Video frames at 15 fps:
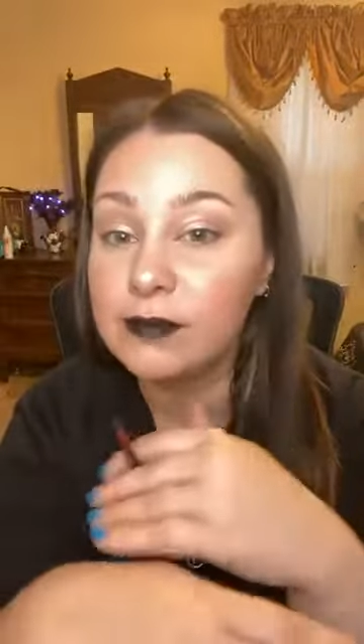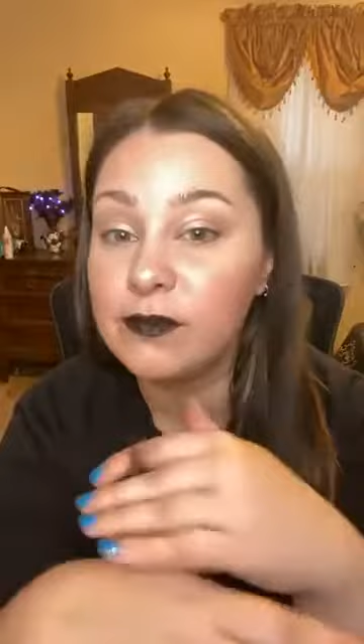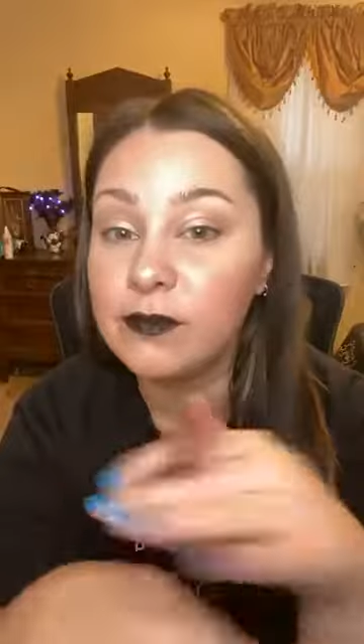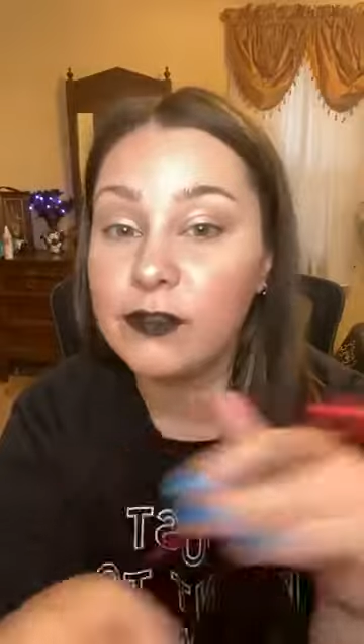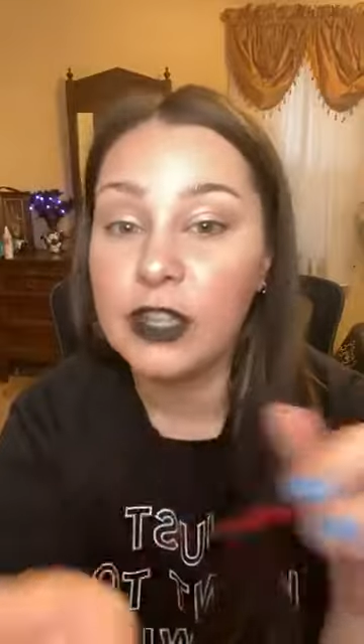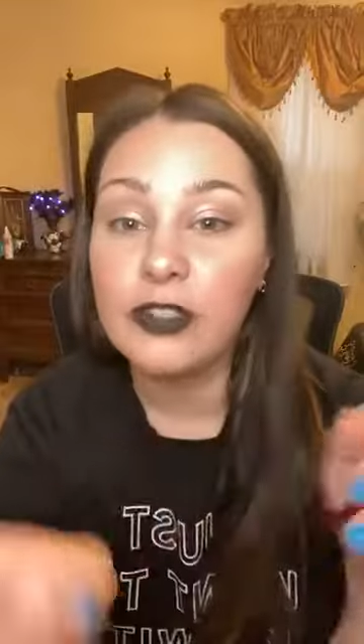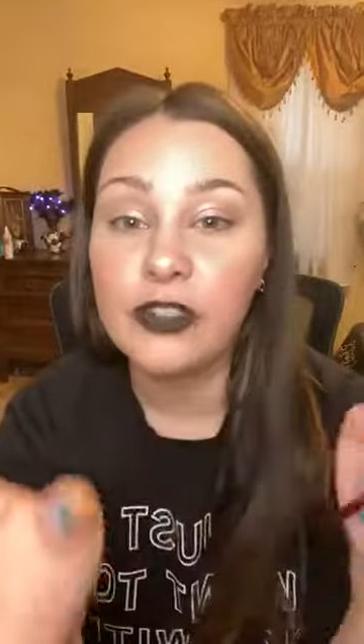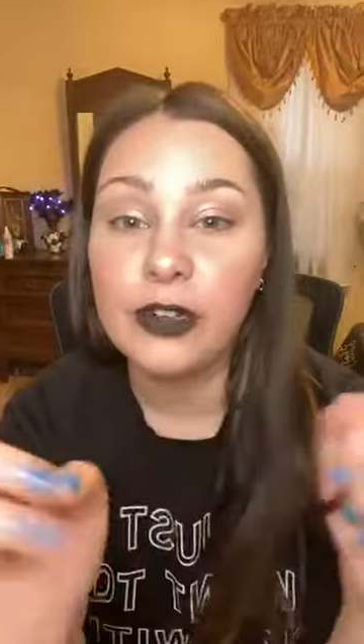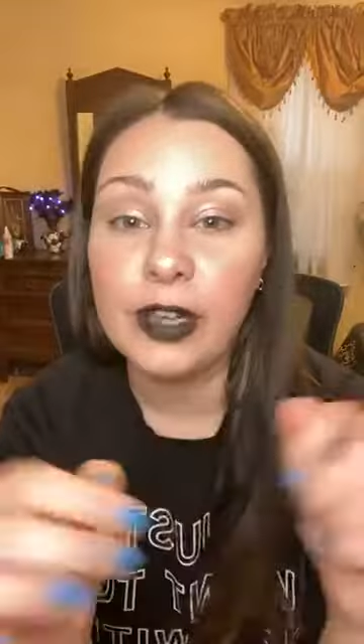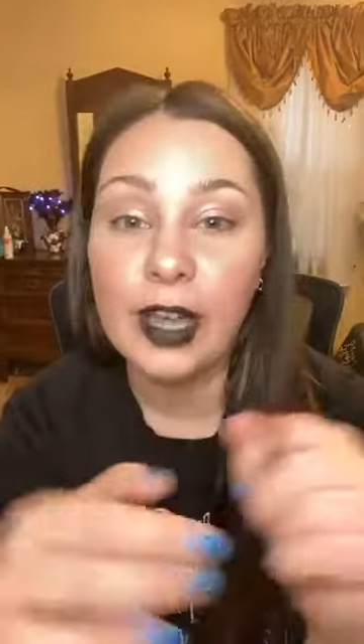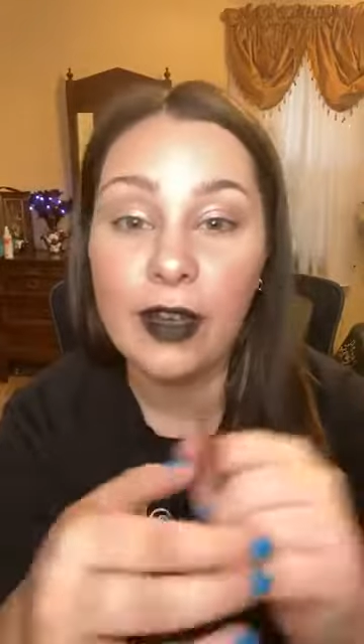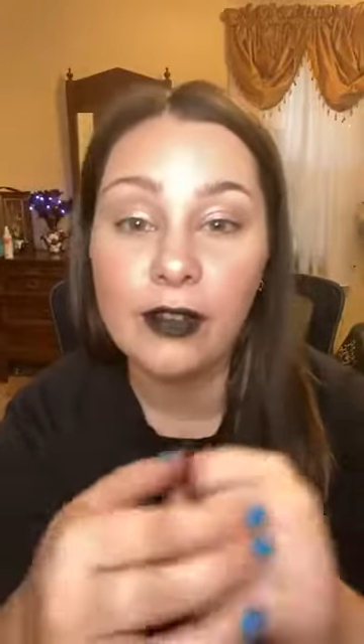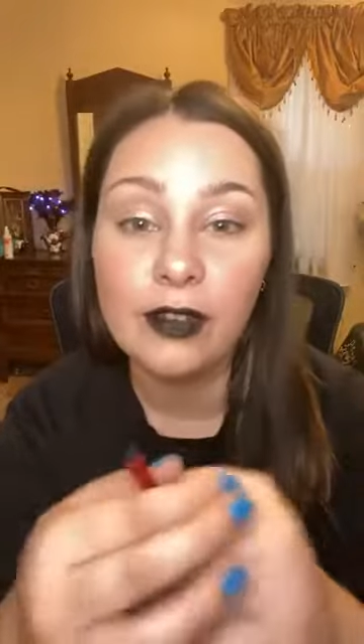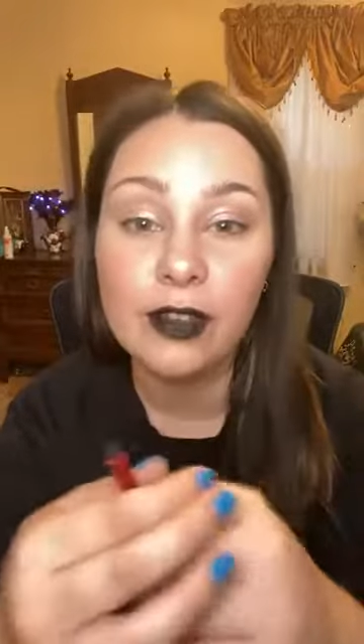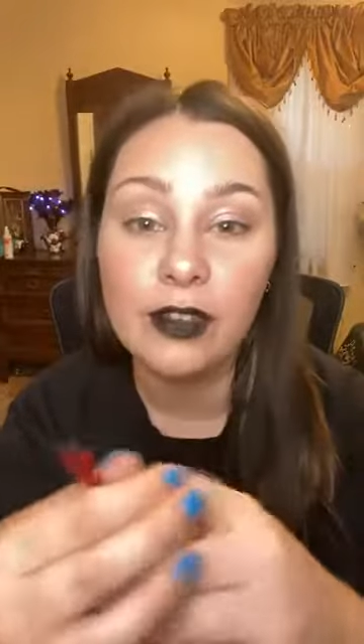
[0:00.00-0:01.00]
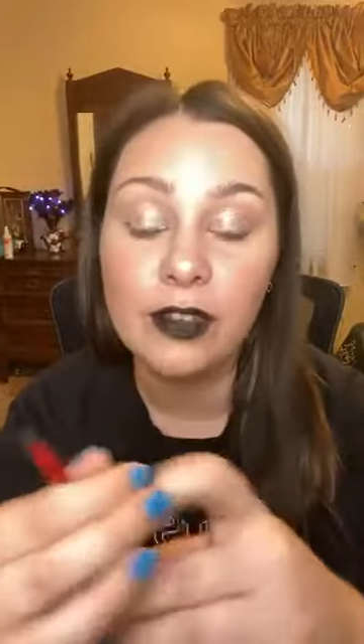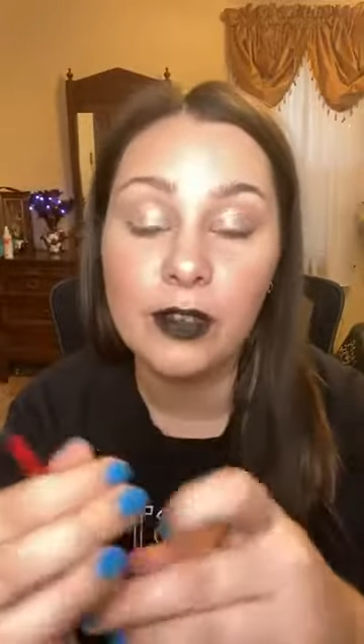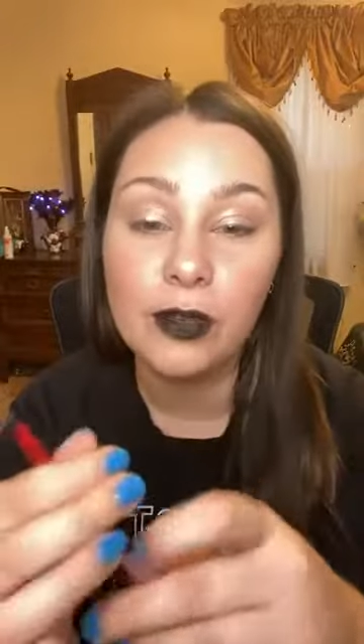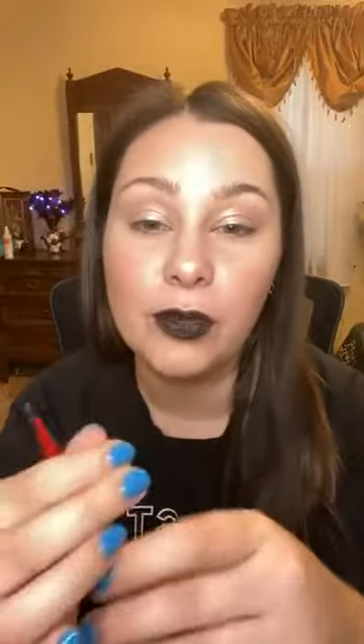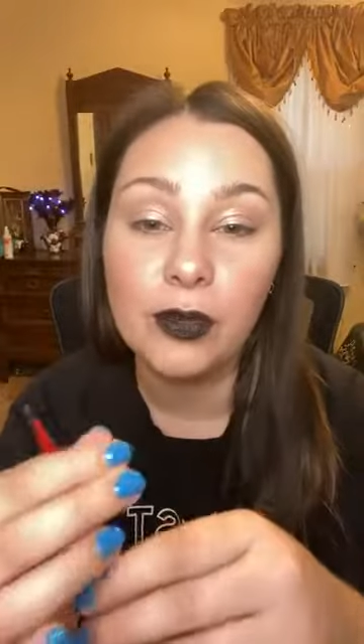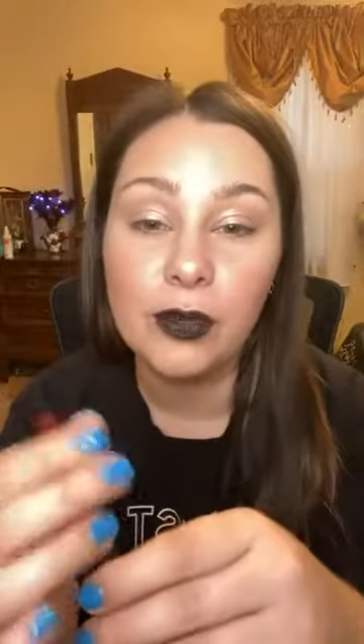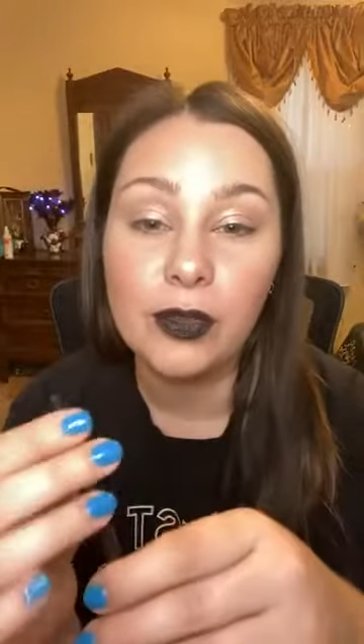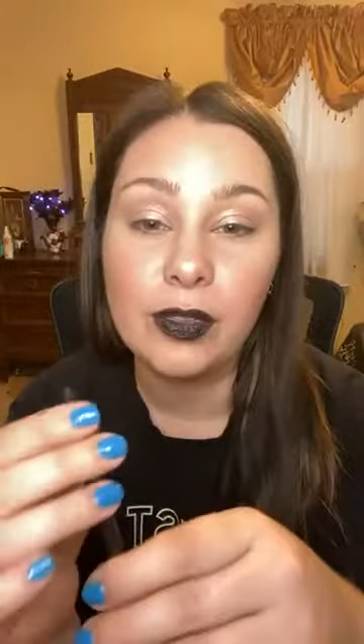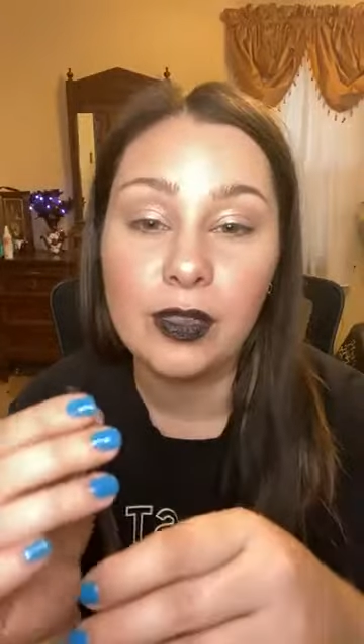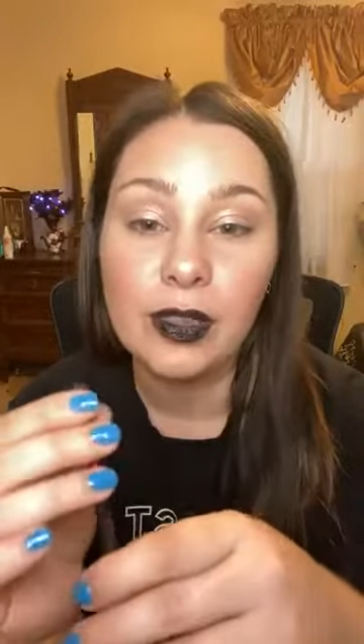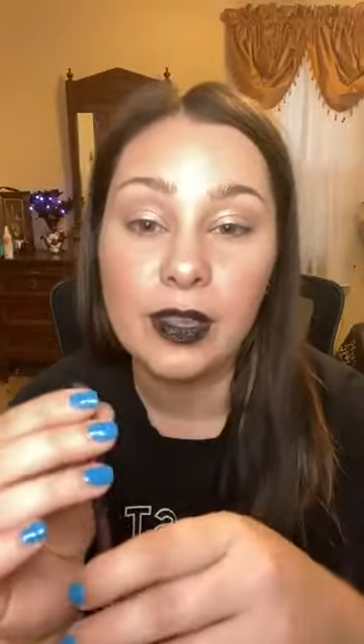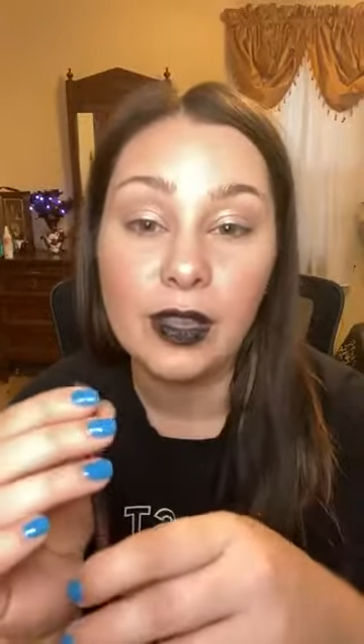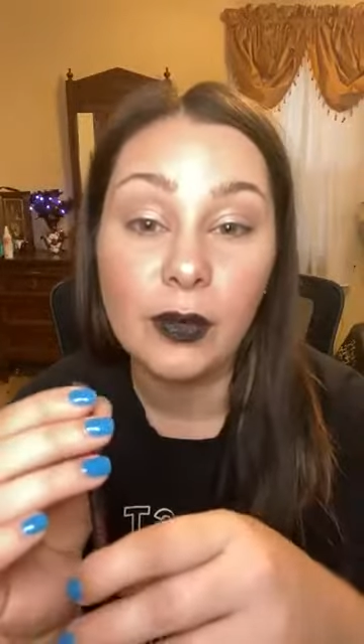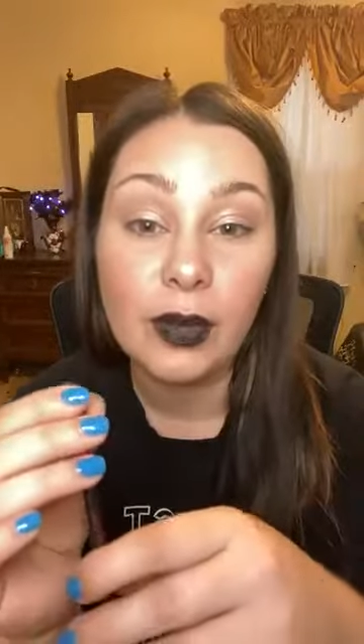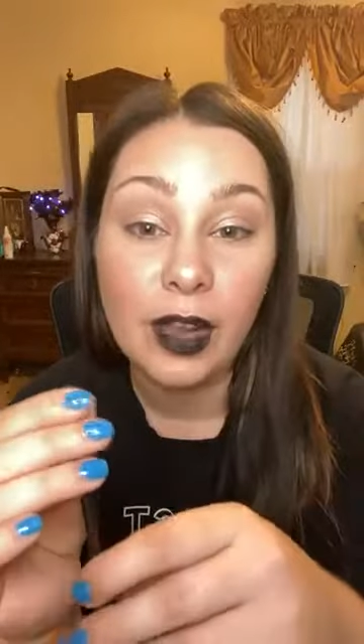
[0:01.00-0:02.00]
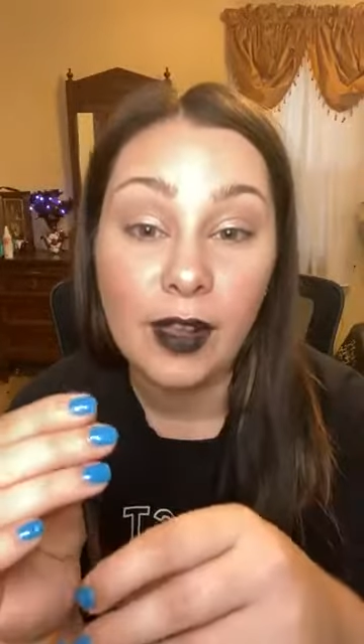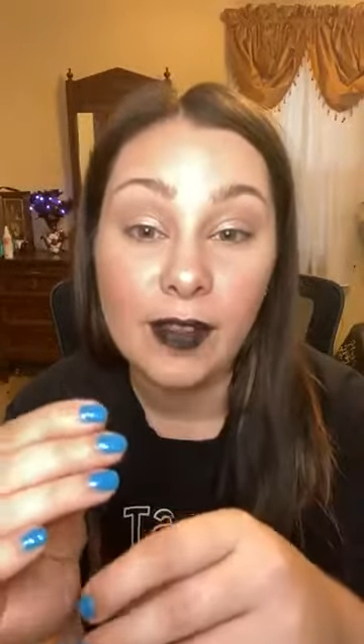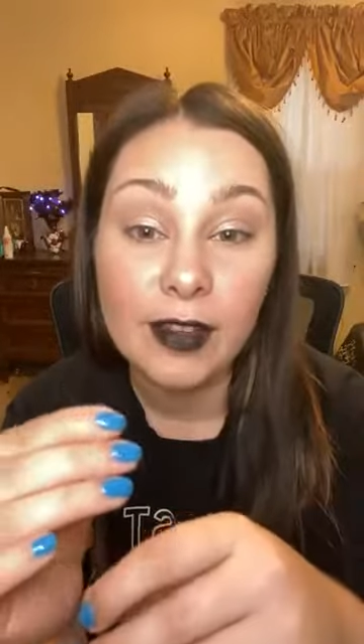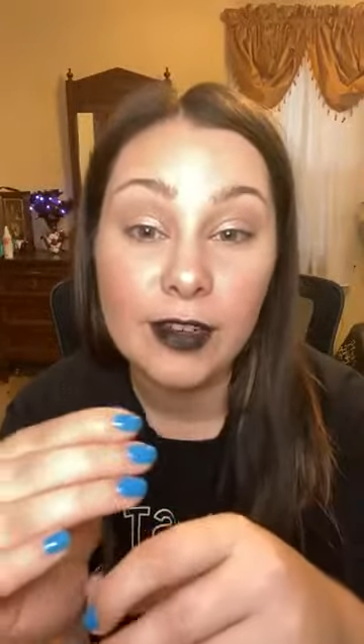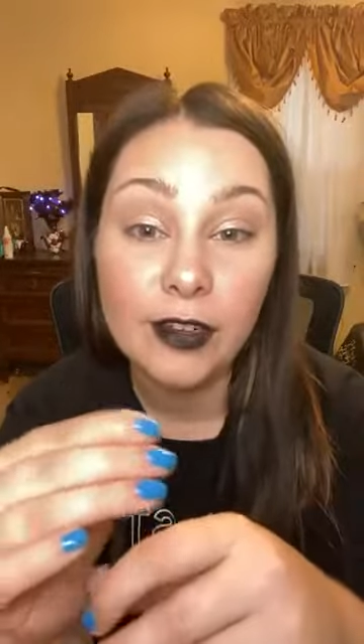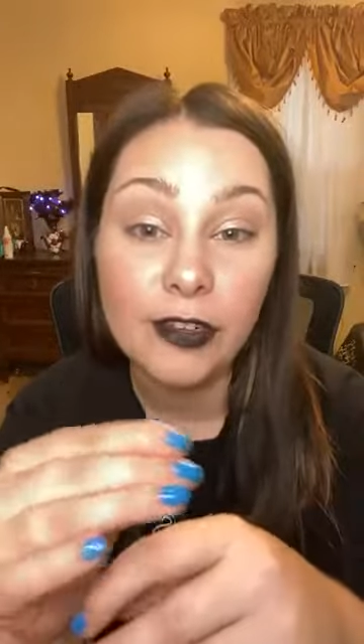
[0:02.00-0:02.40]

venturing out into liquid eyeliner,